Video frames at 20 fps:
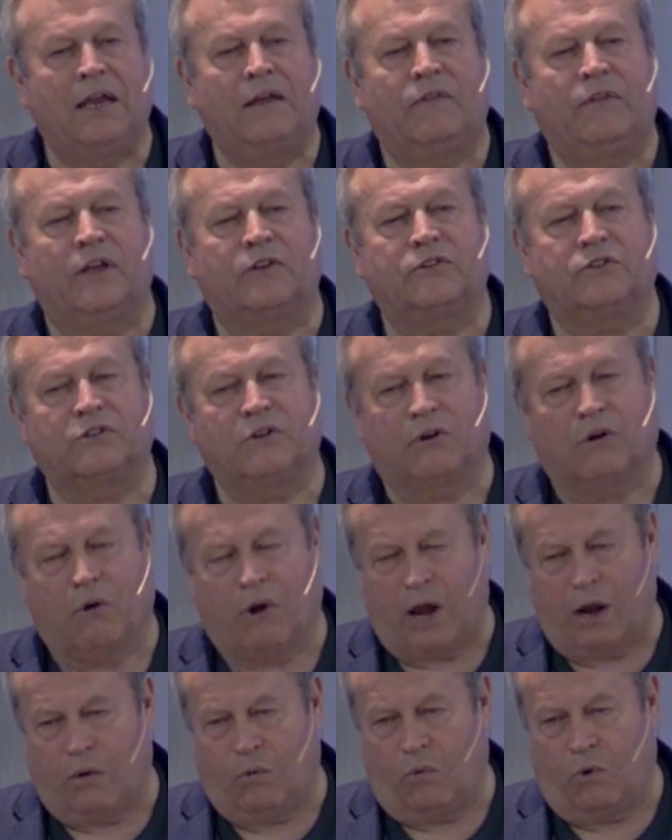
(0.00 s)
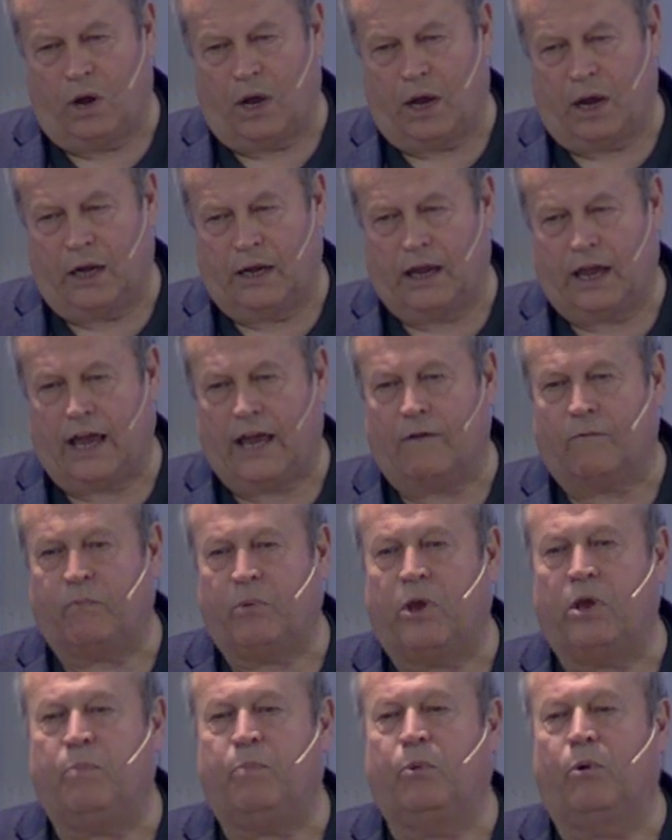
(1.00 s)
This is a great way to have
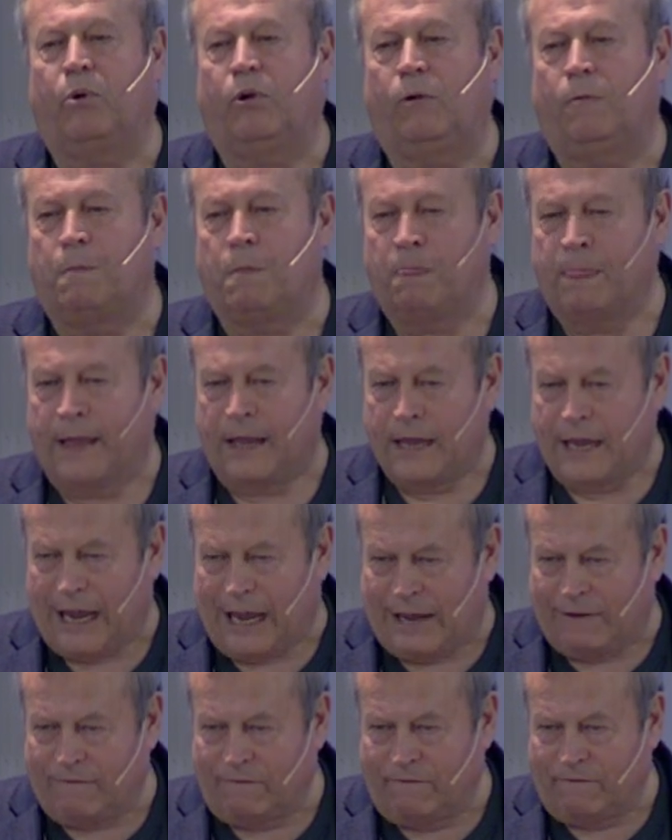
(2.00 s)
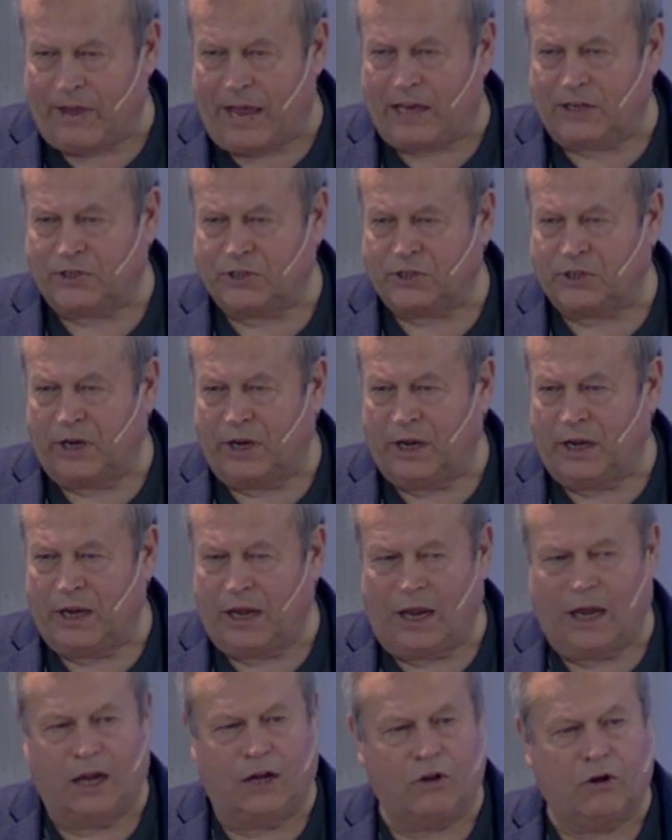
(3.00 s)
people investing
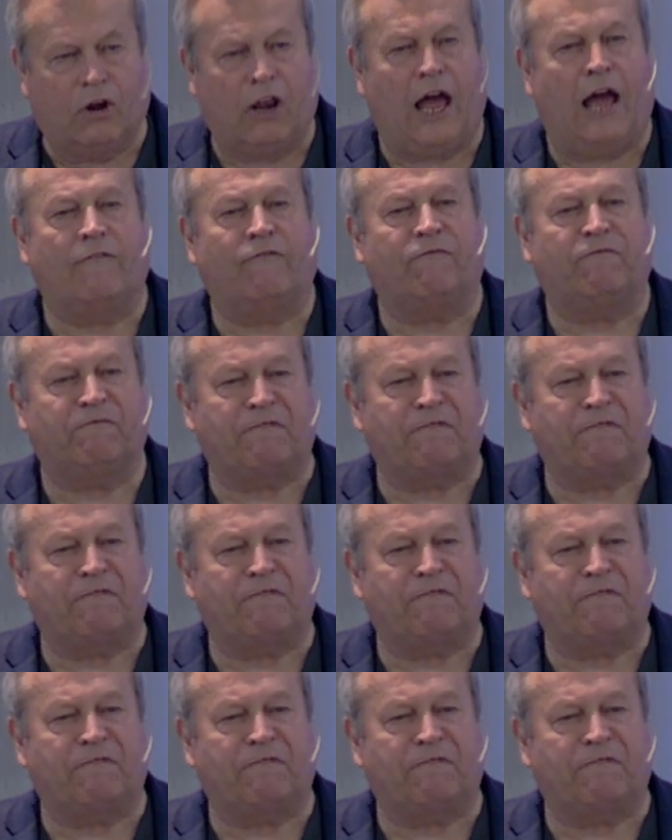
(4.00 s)
in your life.